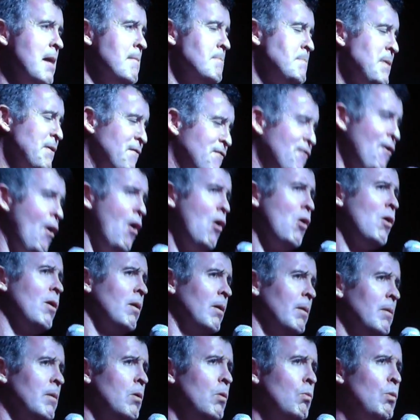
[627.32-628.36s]
Before
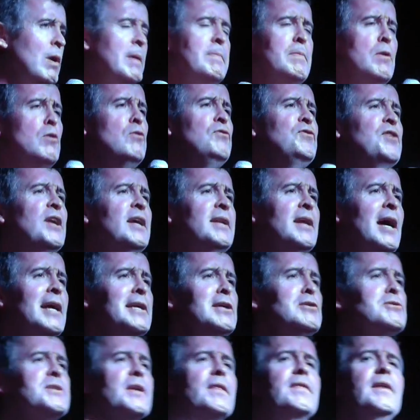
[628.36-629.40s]
we moved in, I
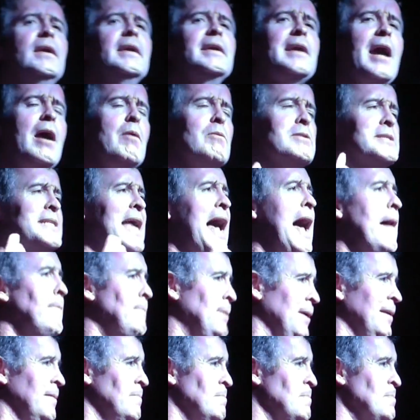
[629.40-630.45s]
used to think I was
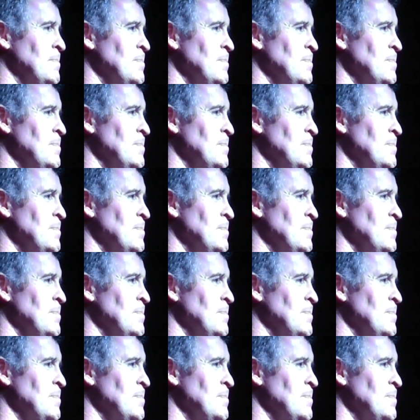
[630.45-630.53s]
happy.